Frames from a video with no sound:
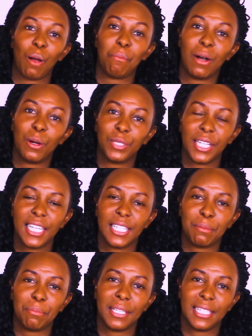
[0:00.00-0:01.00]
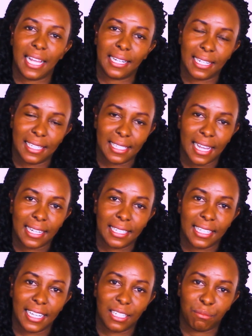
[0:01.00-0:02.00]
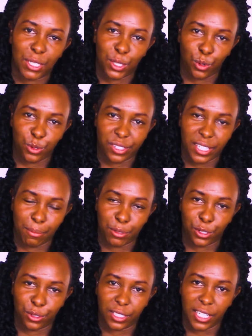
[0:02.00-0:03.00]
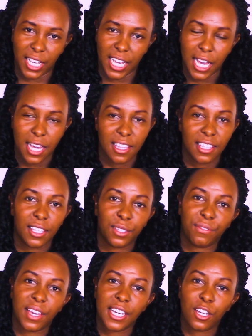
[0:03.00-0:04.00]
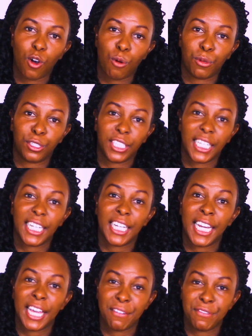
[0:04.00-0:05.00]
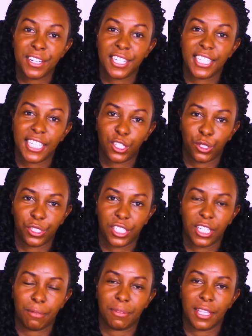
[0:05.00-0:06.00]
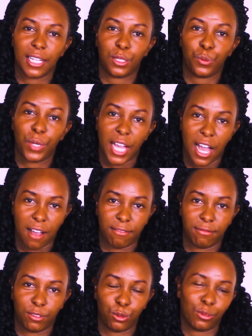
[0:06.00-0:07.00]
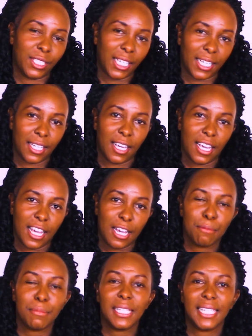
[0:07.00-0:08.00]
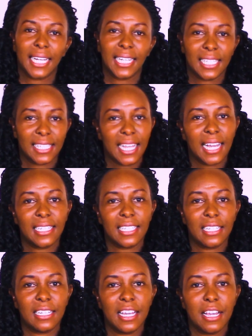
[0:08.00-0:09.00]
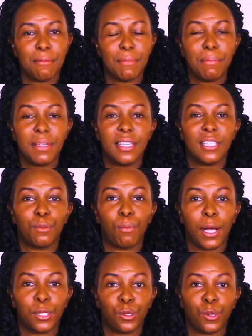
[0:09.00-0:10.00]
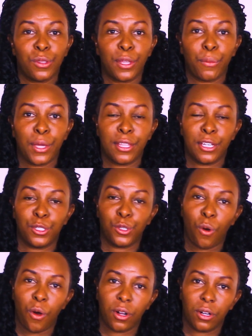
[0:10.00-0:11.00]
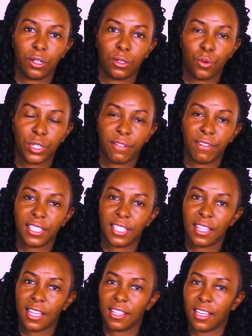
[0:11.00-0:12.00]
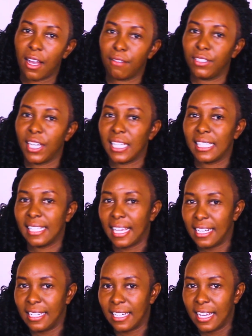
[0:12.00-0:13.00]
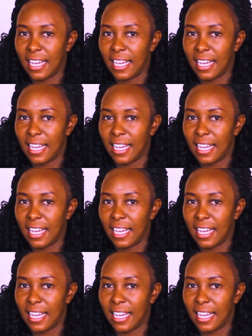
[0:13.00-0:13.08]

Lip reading: about is misunderstanding and misconception. This is very common in every relationship that we have today. Misunderstanding. Maybe this person, the way they talk, whatever is it that they have just said,